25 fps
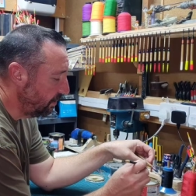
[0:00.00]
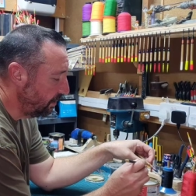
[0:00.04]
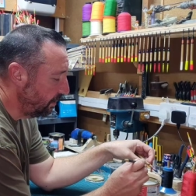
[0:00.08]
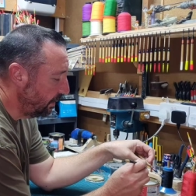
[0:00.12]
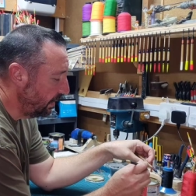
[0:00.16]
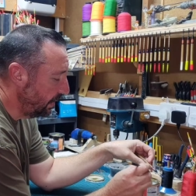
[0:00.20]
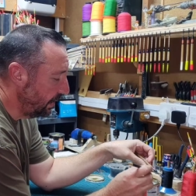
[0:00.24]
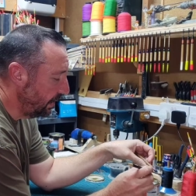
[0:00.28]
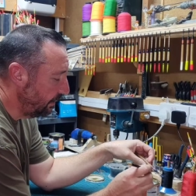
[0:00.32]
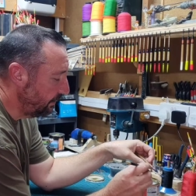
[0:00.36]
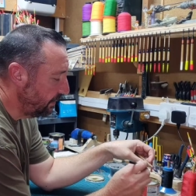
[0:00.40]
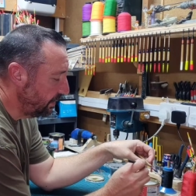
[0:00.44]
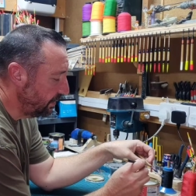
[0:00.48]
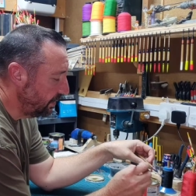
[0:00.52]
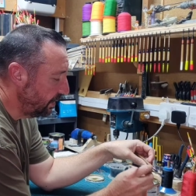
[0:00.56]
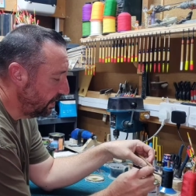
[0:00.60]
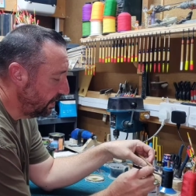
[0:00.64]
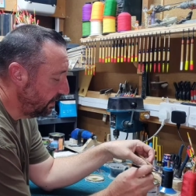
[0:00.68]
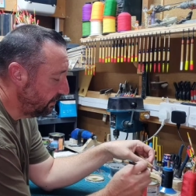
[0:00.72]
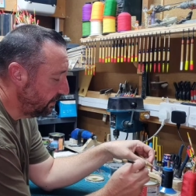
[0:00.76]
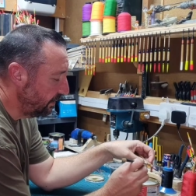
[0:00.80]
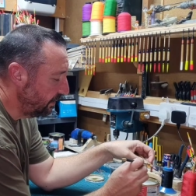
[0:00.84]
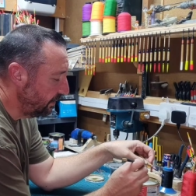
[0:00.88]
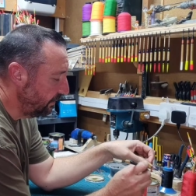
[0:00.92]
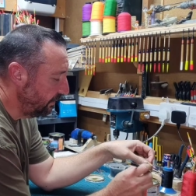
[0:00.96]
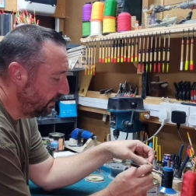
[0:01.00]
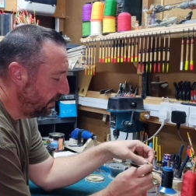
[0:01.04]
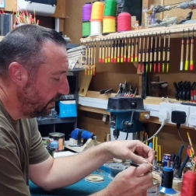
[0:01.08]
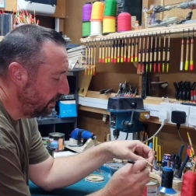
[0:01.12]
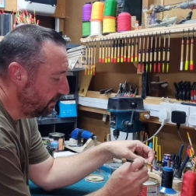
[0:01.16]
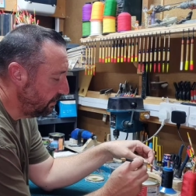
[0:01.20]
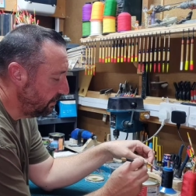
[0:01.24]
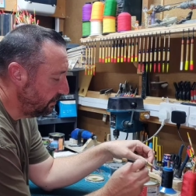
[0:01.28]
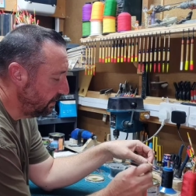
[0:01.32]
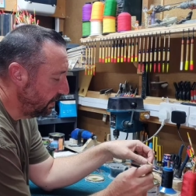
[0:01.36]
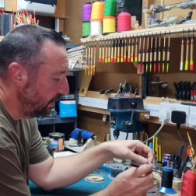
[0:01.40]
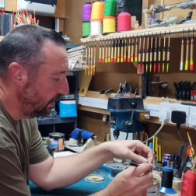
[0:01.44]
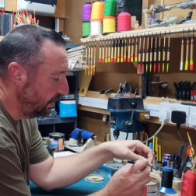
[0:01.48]
all the way up the shaft of the
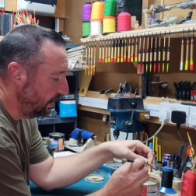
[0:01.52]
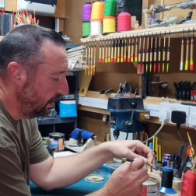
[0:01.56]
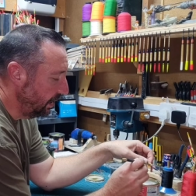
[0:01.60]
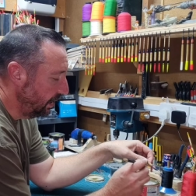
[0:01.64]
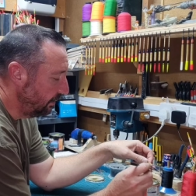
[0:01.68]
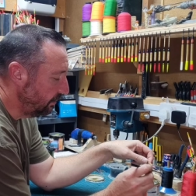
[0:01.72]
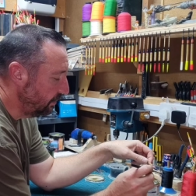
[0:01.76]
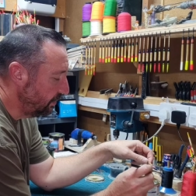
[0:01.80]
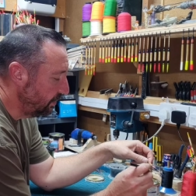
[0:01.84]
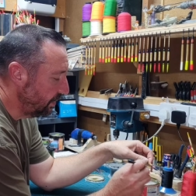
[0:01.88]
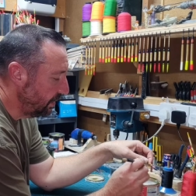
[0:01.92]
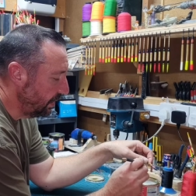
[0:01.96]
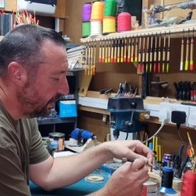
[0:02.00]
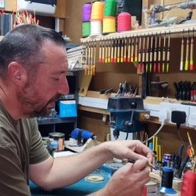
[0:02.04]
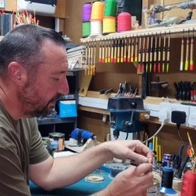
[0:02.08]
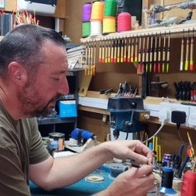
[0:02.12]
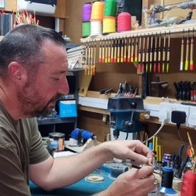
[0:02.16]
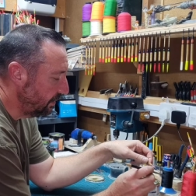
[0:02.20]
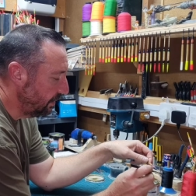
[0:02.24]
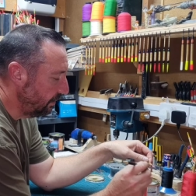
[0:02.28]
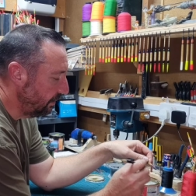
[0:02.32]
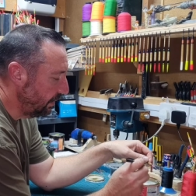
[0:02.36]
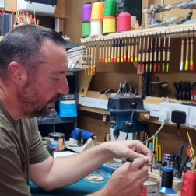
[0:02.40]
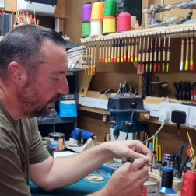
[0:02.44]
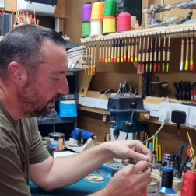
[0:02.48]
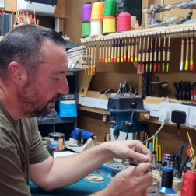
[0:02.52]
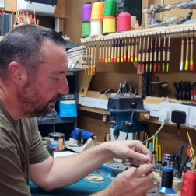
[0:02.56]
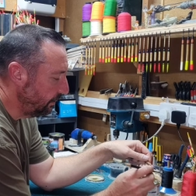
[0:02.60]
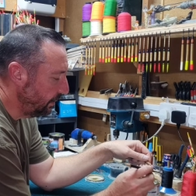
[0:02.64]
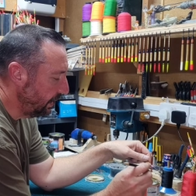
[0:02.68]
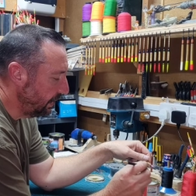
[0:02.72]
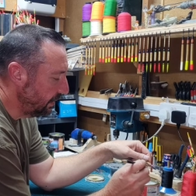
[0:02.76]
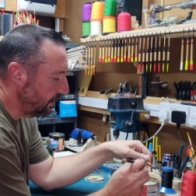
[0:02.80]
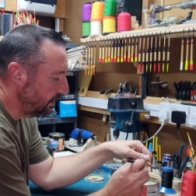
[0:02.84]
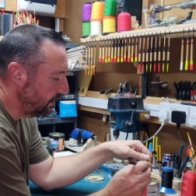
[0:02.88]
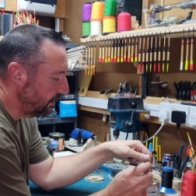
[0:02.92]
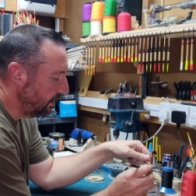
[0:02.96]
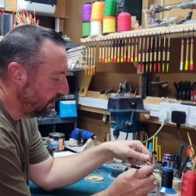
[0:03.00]
float. I'm just doing the
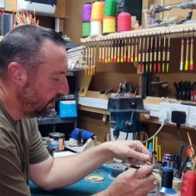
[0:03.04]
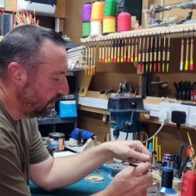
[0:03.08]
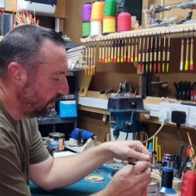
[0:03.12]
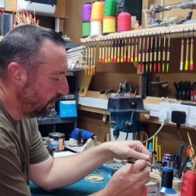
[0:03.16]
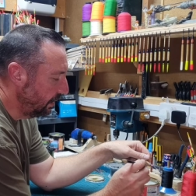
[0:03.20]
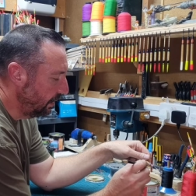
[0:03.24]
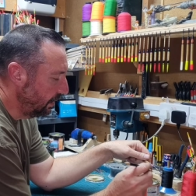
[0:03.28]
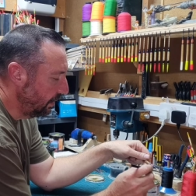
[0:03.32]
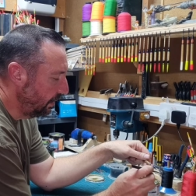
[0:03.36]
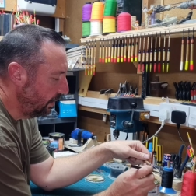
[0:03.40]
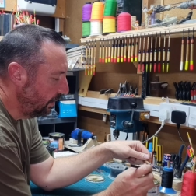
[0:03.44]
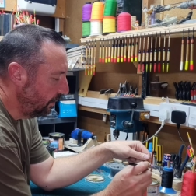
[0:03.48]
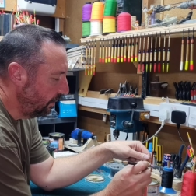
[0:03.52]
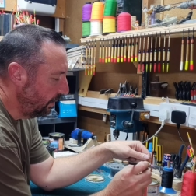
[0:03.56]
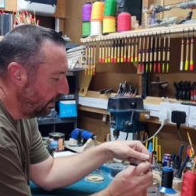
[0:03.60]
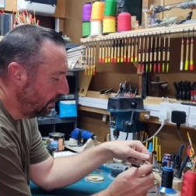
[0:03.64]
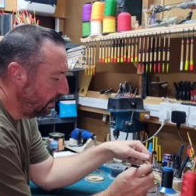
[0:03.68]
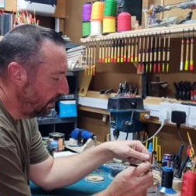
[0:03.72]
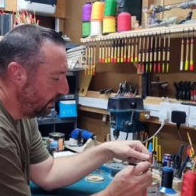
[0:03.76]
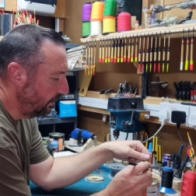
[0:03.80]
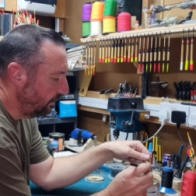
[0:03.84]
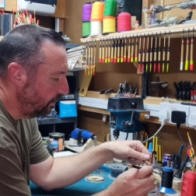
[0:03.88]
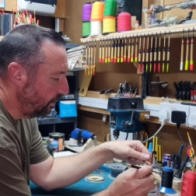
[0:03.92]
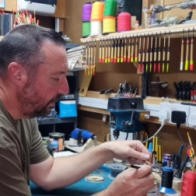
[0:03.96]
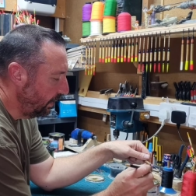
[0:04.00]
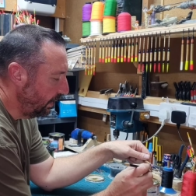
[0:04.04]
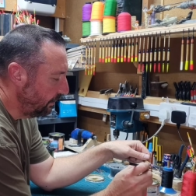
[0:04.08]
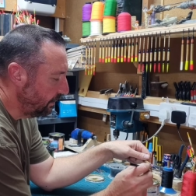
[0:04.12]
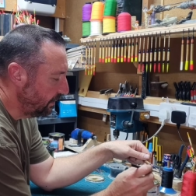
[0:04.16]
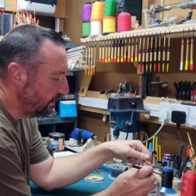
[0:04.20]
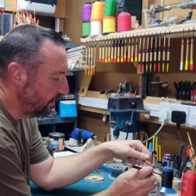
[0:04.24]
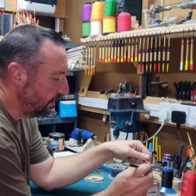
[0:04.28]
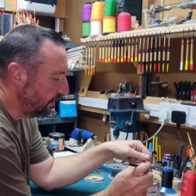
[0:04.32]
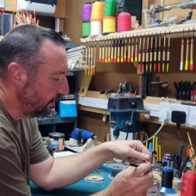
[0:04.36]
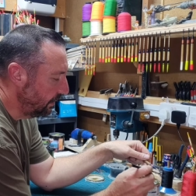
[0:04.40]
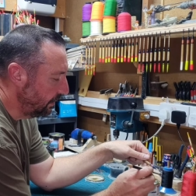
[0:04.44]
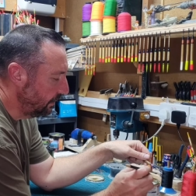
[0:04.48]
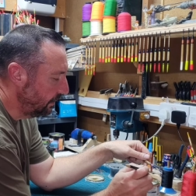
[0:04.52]
bits where I've
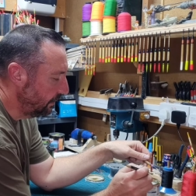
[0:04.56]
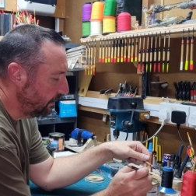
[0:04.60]
whipped.